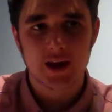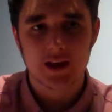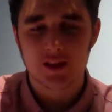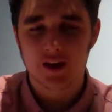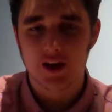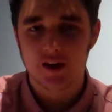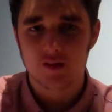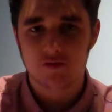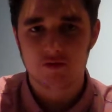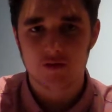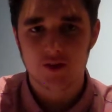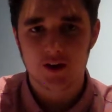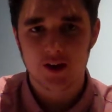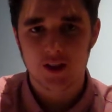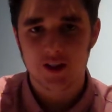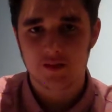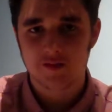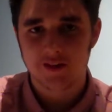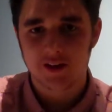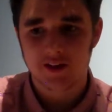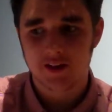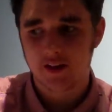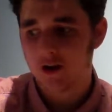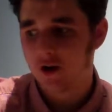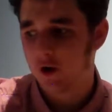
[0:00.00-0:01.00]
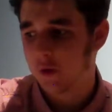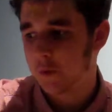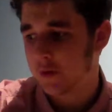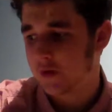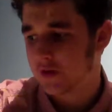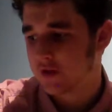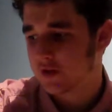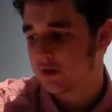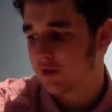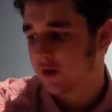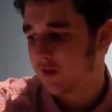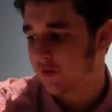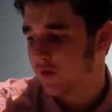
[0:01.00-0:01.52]
and I really, really hope
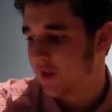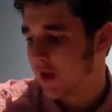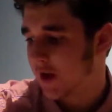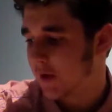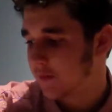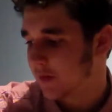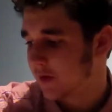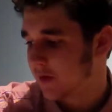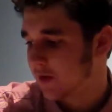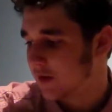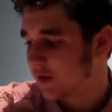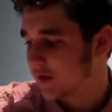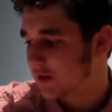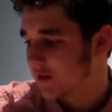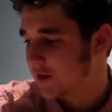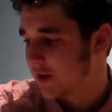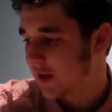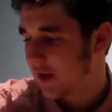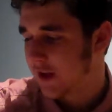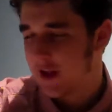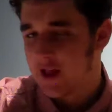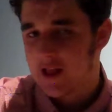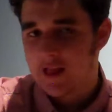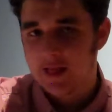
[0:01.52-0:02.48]
it's not that because